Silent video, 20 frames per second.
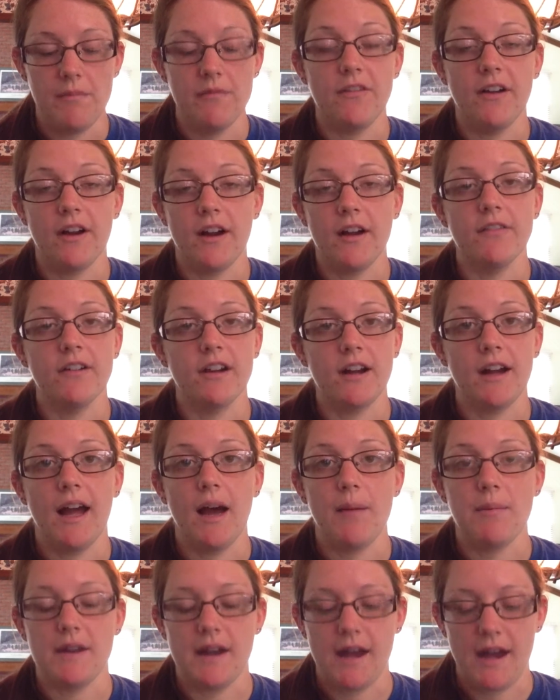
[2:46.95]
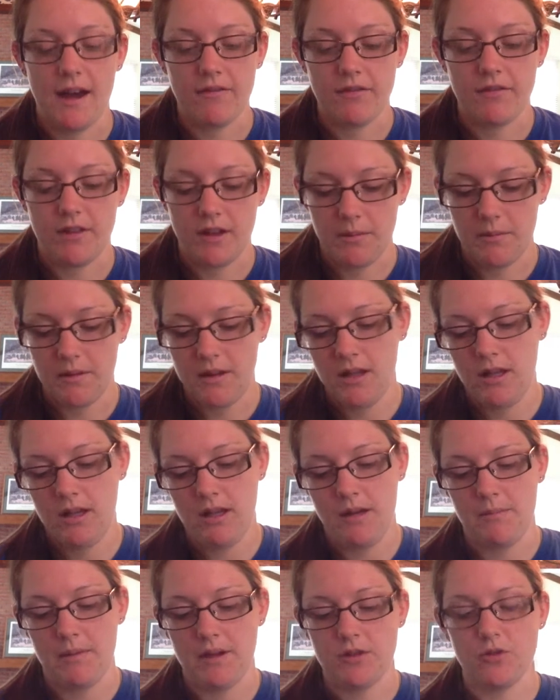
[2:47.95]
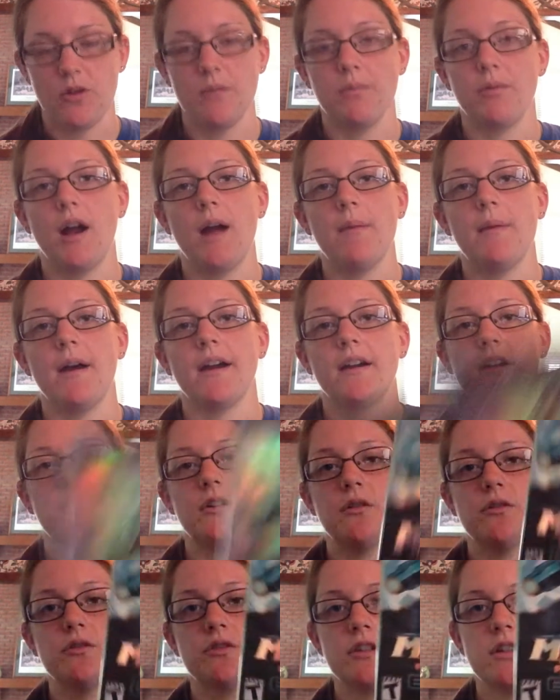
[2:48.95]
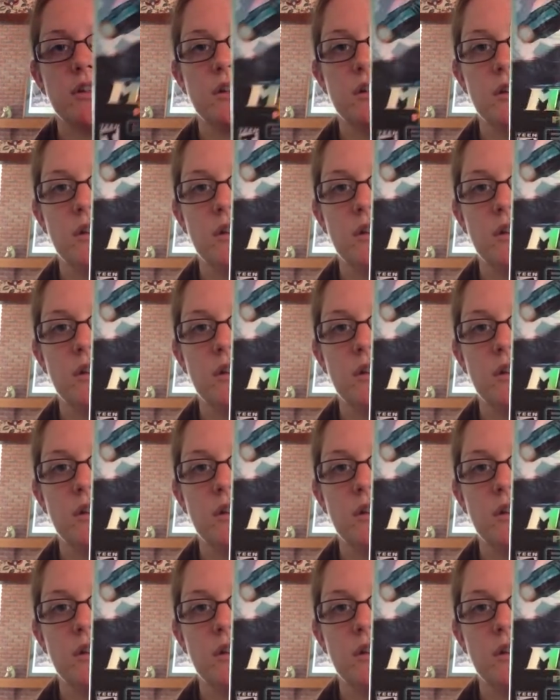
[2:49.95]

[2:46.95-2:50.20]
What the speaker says: Very, very happy to have them. Metroid Prime Echoes